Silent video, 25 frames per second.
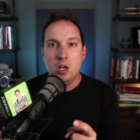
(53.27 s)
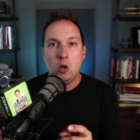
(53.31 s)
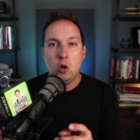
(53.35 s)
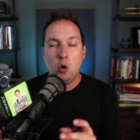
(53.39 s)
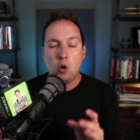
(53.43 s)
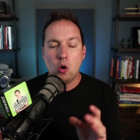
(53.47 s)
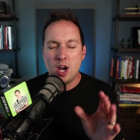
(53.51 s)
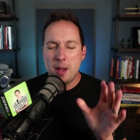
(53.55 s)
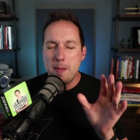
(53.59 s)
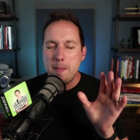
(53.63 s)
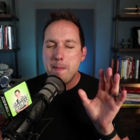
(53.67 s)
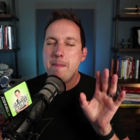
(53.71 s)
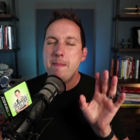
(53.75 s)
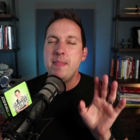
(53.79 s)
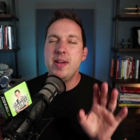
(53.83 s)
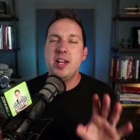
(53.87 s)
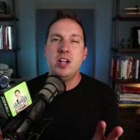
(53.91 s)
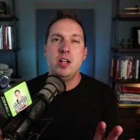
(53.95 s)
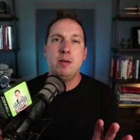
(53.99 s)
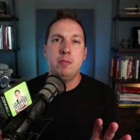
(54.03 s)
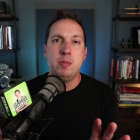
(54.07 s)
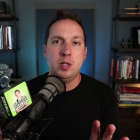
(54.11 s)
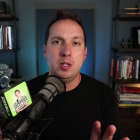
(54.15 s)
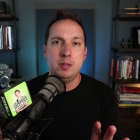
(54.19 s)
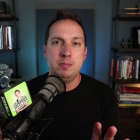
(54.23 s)
or at
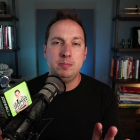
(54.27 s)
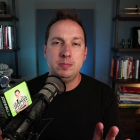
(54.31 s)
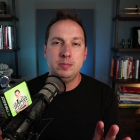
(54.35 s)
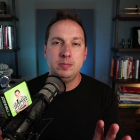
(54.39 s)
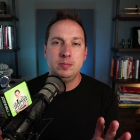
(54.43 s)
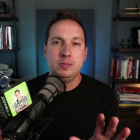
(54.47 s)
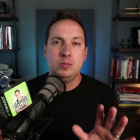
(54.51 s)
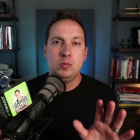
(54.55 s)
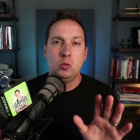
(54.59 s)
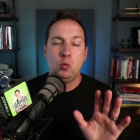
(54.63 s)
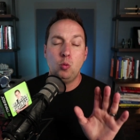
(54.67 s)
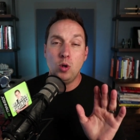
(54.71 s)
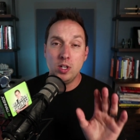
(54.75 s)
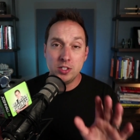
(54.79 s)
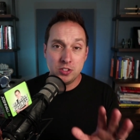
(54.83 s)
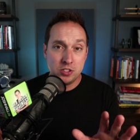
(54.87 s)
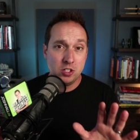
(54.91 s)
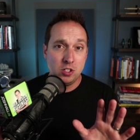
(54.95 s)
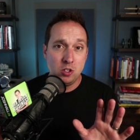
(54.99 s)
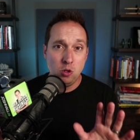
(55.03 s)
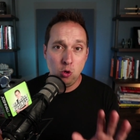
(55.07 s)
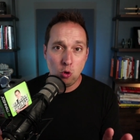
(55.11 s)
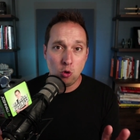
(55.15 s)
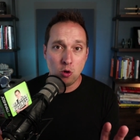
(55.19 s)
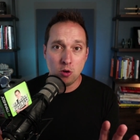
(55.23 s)
minimum once a
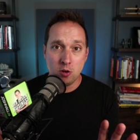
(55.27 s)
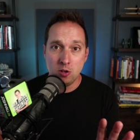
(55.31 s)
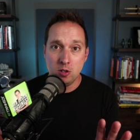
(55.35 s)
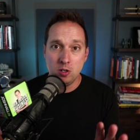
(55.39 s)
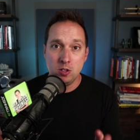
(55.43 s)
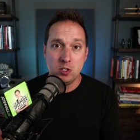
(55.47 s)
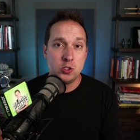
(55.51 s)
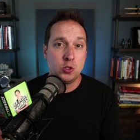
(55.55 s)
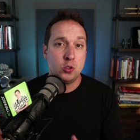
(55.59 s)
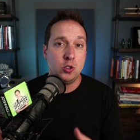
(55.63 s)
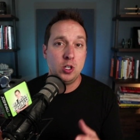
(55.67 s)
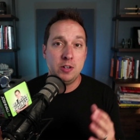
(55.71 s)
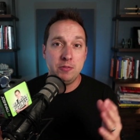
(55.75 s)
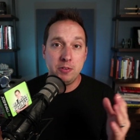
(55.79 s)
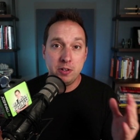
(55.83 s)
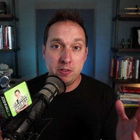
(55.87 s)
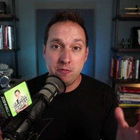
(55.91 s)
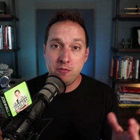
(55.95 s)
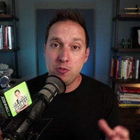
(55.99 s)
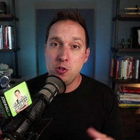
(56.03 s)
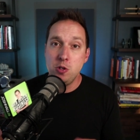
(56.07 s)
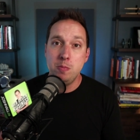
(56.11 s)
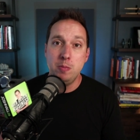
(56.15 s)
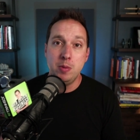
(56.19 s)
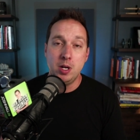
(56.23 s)
quarter, so every
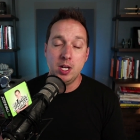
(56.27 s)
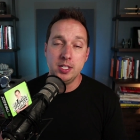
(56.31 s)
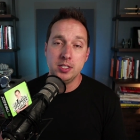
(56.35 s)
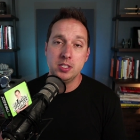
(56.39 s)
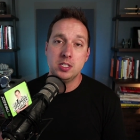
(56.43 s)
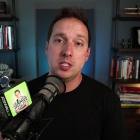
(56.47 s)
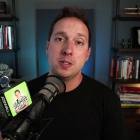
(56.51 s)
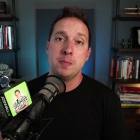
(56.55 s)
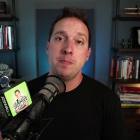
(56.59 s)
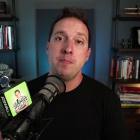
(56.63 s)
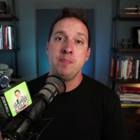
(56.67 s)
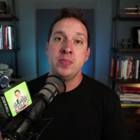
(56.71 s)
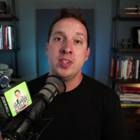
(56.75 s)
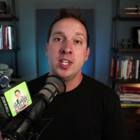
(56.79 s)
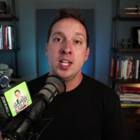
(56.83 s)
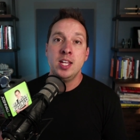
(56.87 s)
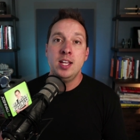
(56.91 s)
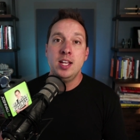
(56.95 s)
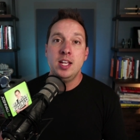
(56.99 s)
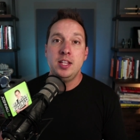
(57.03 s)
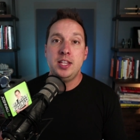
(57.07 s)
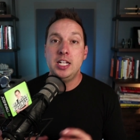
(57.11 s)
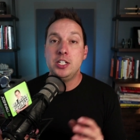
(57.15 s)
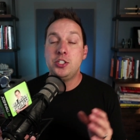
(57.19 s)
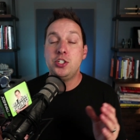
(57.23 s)
few months,
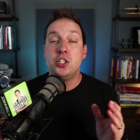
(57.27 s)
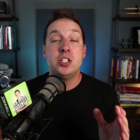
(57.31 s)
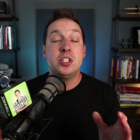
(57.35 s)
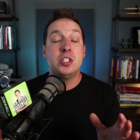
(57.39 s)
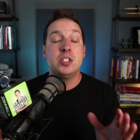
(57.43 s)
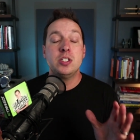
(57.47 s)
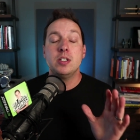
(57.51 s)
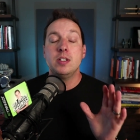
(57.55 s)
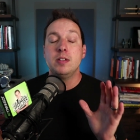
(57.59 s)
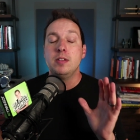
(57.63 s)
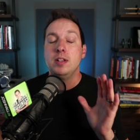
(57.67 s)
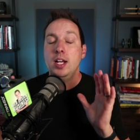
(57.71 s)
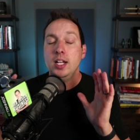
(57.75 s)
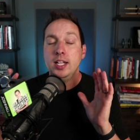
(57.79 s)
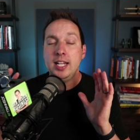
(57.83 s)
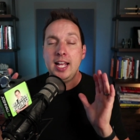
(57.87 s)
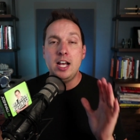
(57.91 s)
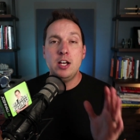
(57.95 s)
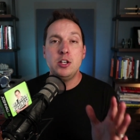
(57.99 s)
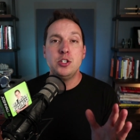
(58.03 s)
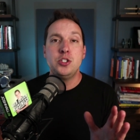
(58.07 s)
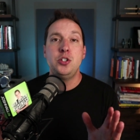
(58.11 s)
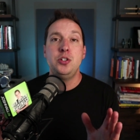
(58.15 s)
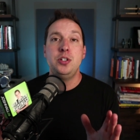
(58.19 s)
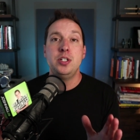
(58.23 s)
that just
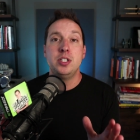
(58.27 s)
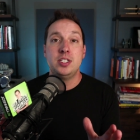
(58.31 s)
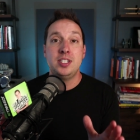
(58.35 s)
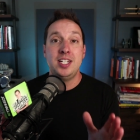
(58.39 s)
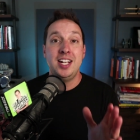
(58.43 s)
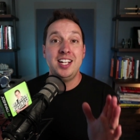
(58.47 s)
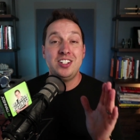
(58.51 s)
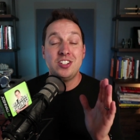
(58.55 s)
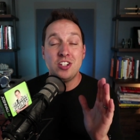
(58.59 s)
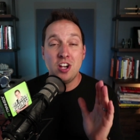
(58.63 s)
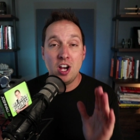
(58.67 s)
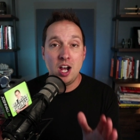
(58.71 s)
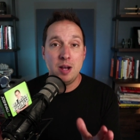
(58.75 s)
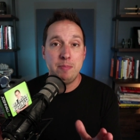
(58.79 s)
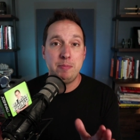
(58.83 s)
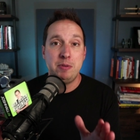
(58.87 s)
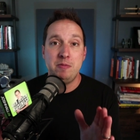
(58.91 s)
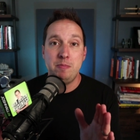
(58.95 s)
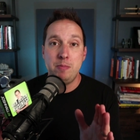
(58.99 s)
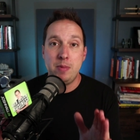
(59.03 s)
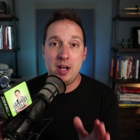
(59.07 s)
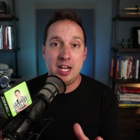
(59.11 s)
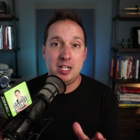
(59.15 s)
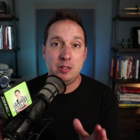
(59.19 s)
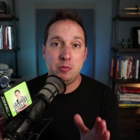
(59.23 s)
allows you to stay top
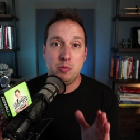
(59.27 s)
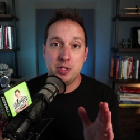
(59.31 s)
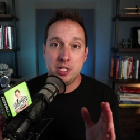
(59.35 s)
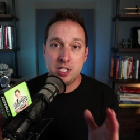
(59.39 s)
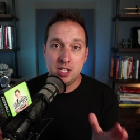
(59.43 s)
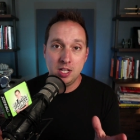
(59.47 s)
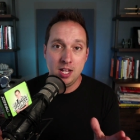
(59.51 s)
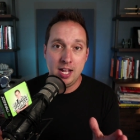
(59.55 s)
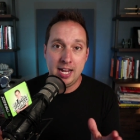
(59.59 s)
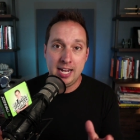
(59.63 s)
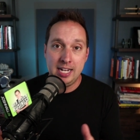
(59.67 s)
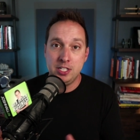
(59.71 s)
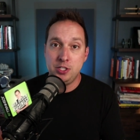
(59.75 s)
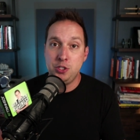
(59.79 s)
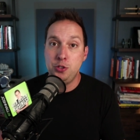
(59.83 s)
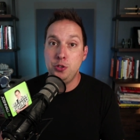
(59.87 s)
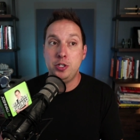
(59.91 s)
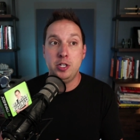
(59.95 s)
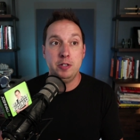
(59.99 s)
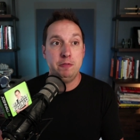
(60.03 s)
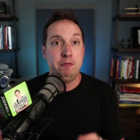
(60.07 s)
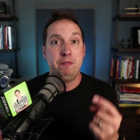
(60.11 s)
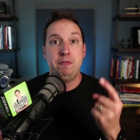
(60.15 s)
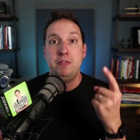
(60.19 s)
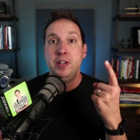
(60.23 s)
of mind with clients. You
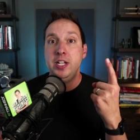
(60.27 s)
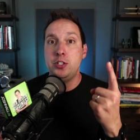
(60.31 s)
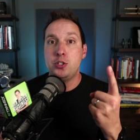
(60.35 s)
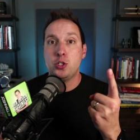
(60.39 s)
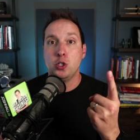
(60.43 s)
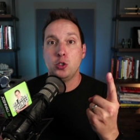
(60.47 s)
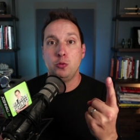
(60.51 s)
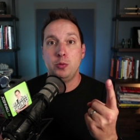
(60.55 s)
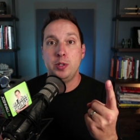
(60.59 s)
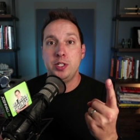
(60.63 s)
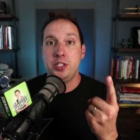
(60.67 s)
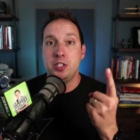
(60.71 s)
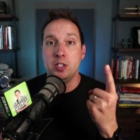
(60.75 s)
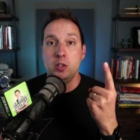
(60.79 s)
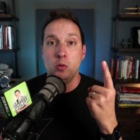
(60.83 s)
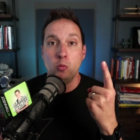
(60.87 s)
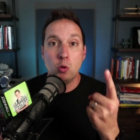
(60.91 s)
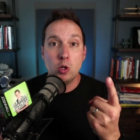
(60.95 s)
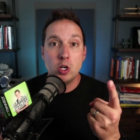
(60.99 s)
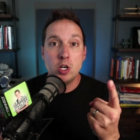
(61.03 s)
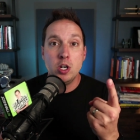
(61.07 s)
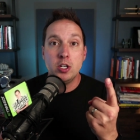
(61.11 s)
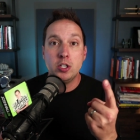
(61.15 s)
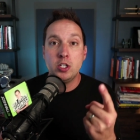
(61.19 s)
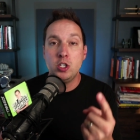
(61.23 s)
could feature recent
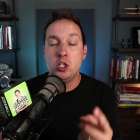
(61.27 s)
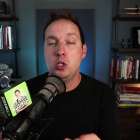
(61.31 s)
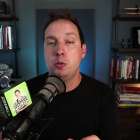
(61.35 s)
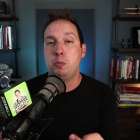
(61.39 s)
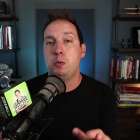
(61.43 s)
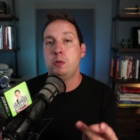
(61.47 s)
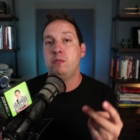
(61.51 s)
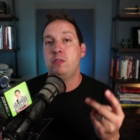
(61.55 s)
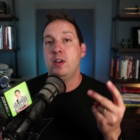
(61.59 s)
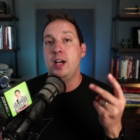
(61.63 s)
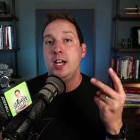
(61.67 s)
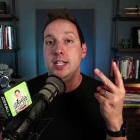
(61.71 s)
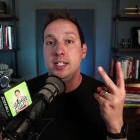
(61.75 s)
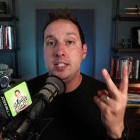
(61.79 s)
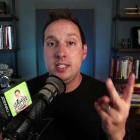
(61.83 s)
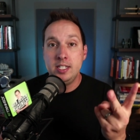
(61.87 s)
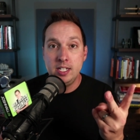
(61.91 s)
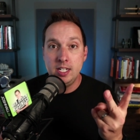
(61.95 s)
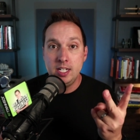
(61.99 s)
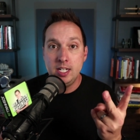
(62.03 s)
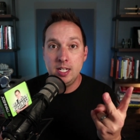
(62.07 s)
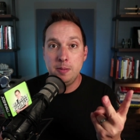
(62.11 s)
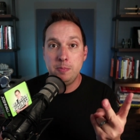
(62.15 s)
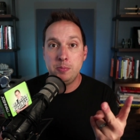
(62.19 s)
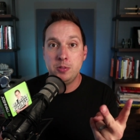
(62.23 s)
work, you could provide
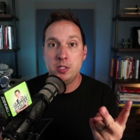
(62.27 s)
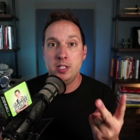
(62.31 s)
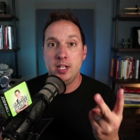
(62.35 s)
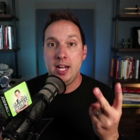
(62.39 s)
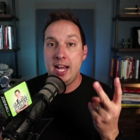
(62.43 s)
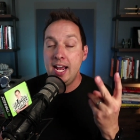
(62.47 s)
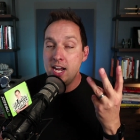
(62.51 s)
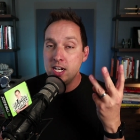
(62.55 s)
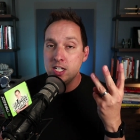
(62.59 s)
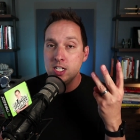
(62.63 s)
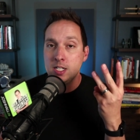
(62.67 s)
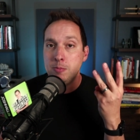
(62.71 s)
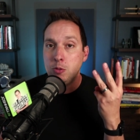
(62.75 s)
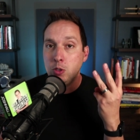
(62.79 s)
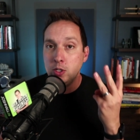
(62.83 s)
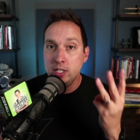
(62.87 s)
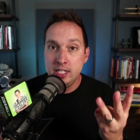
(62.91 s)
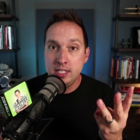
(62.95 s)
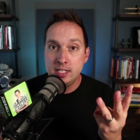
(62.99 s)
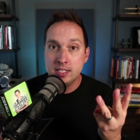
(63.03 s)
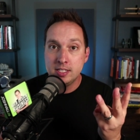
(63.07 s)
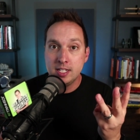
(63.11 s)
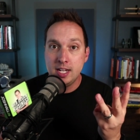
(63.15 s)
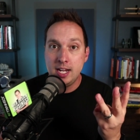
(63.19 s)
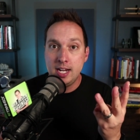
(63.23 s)
tips and actionable
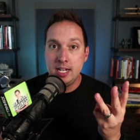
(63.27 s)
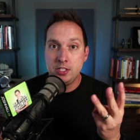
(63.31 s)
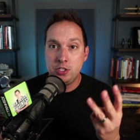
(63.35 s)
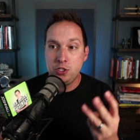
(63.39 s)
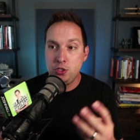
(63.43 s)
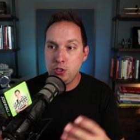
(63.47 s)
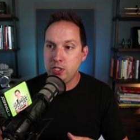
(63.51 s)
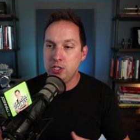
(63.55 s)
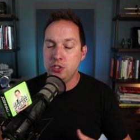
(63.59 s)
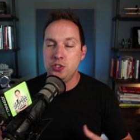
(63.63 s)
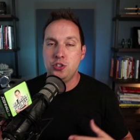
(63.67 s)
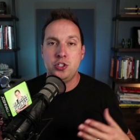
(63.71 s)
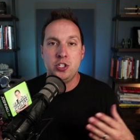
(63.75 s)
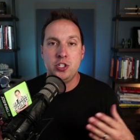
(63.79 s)
insights, you could